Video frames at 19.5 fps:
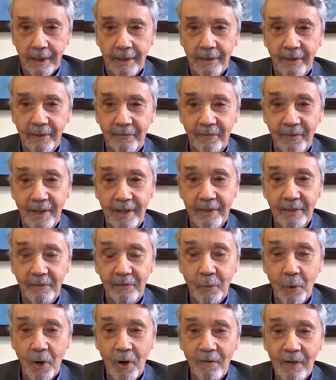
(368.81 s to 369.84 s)
And the
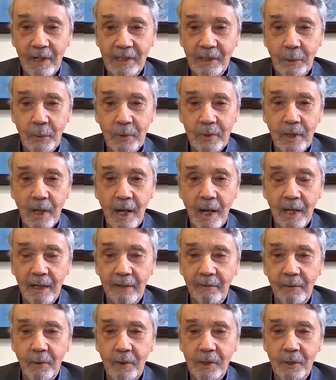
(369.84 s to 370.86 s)
4 of us who were not,
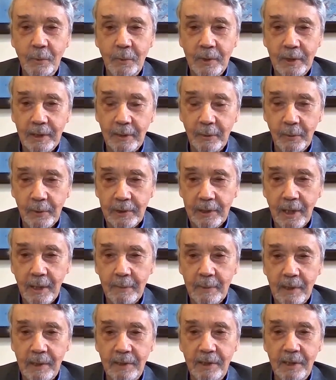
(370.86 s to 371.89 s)
of course, we
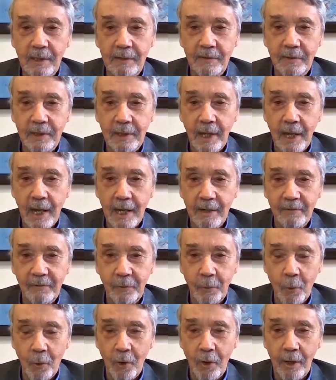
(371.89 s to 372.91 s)
dubbed ourselves the Gang of
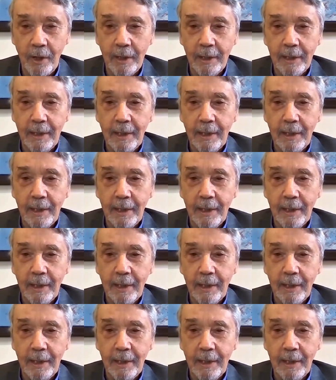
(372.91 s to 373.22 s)
Four.